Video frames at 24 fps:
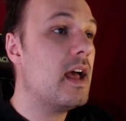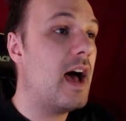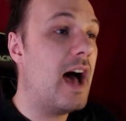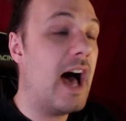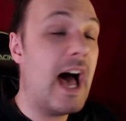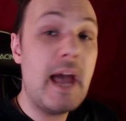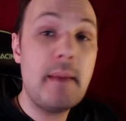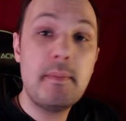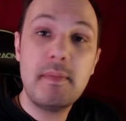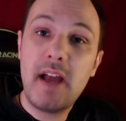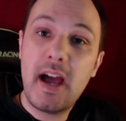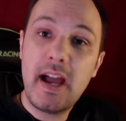
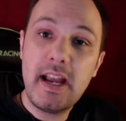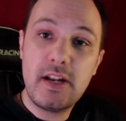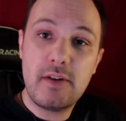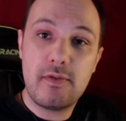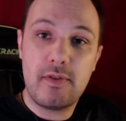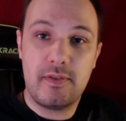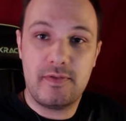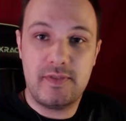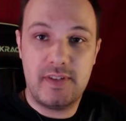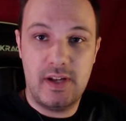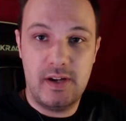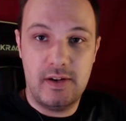I'm neither
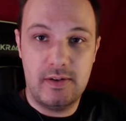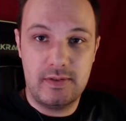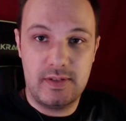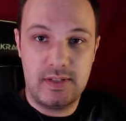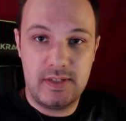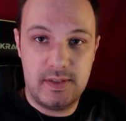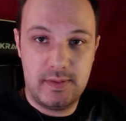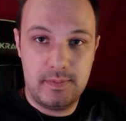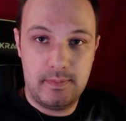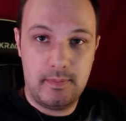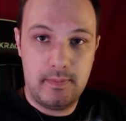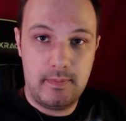of
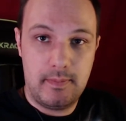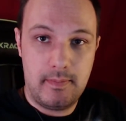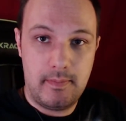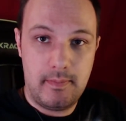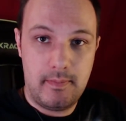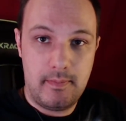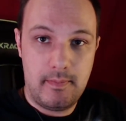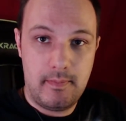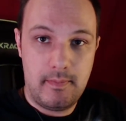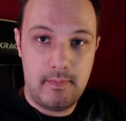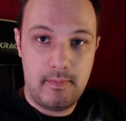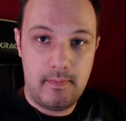those.
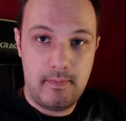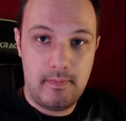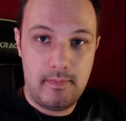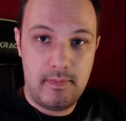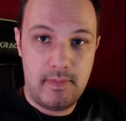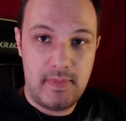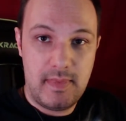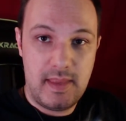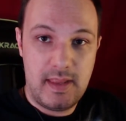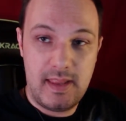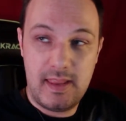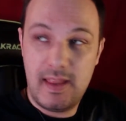
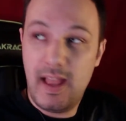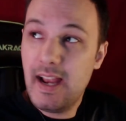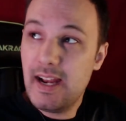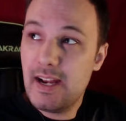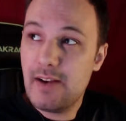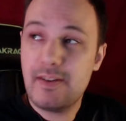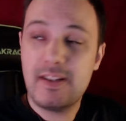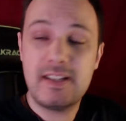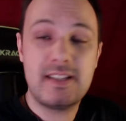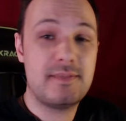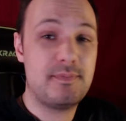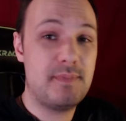
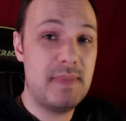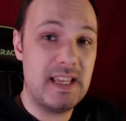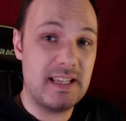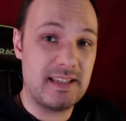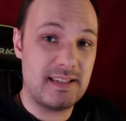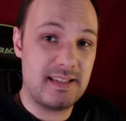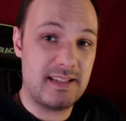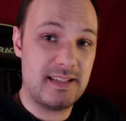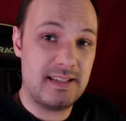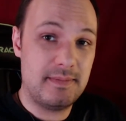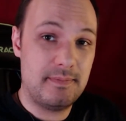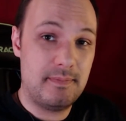Neither is
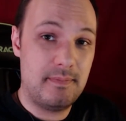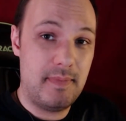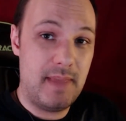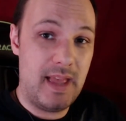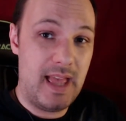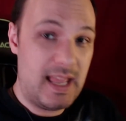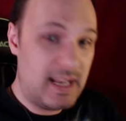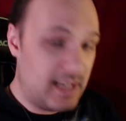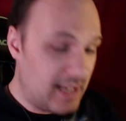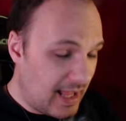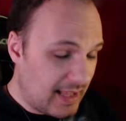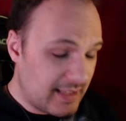Mist,
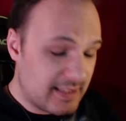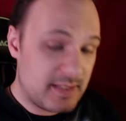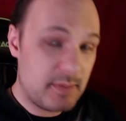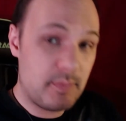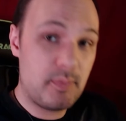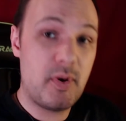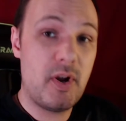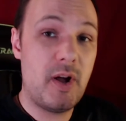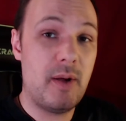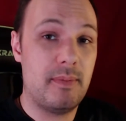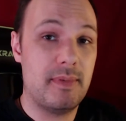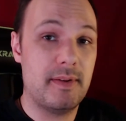and that's a
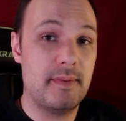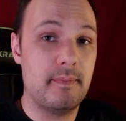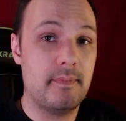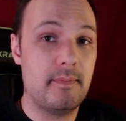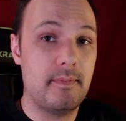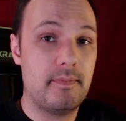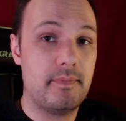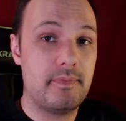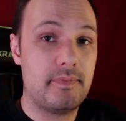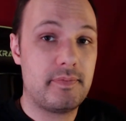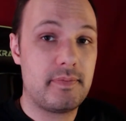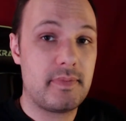problem.
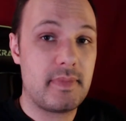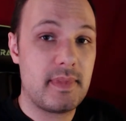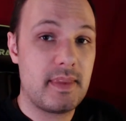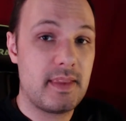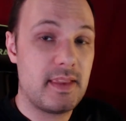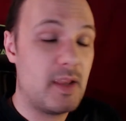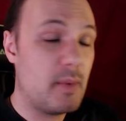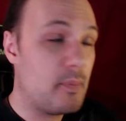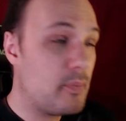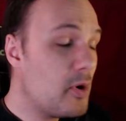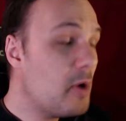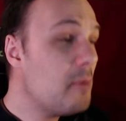
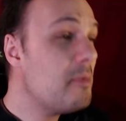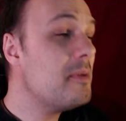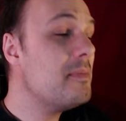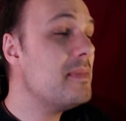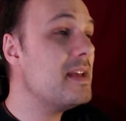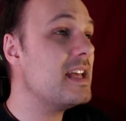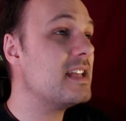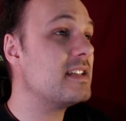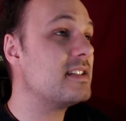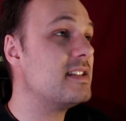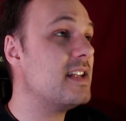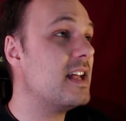The problem
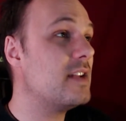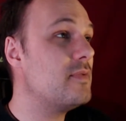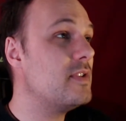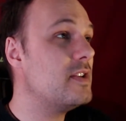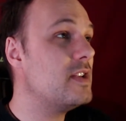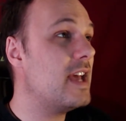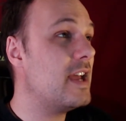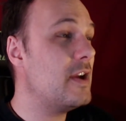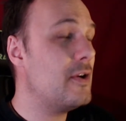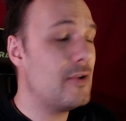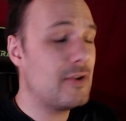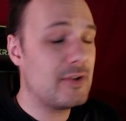is that
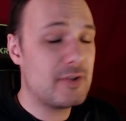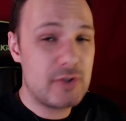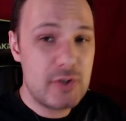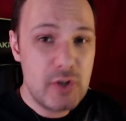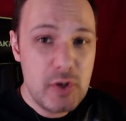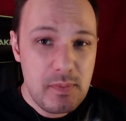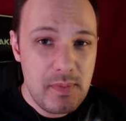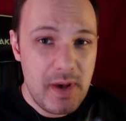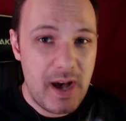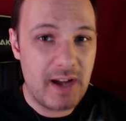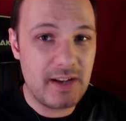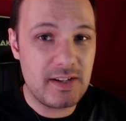we earn
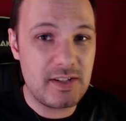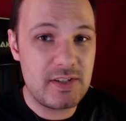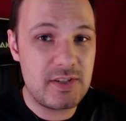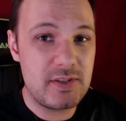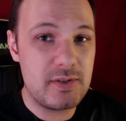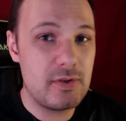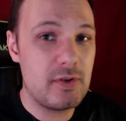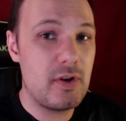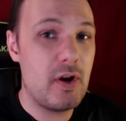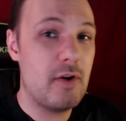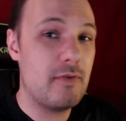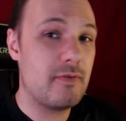too much
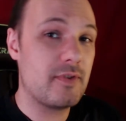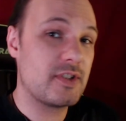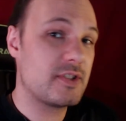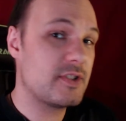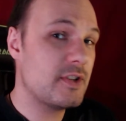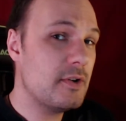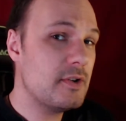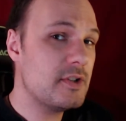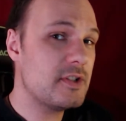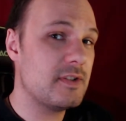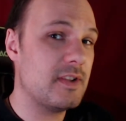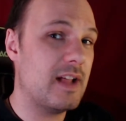to go for
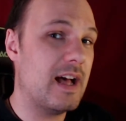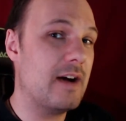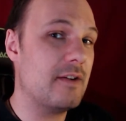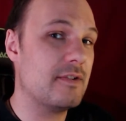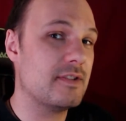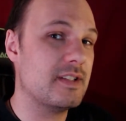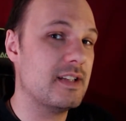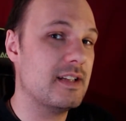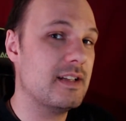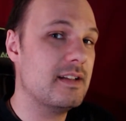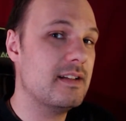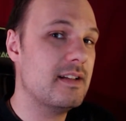social
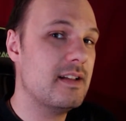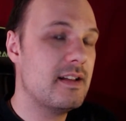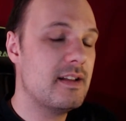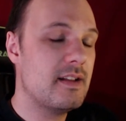housing,